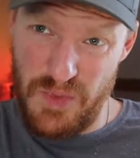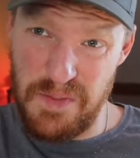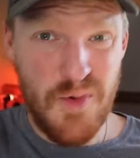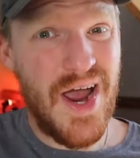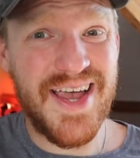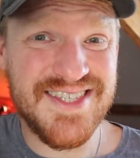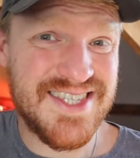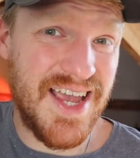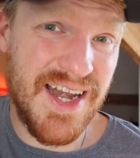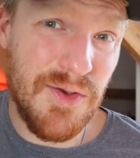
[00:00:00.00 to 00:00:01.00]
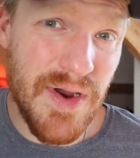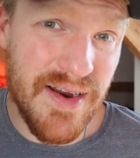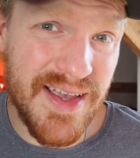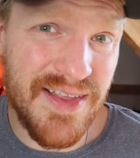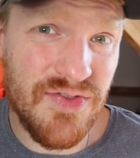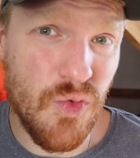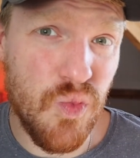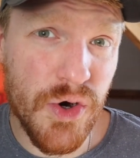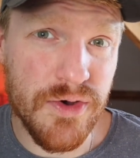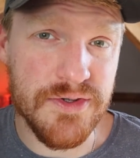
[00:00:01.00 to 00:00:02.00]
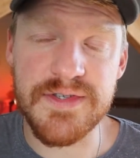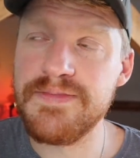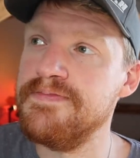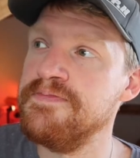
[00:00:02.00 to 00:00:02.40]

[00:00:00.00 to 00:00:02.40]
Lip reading: in brackets, anywhere in the world.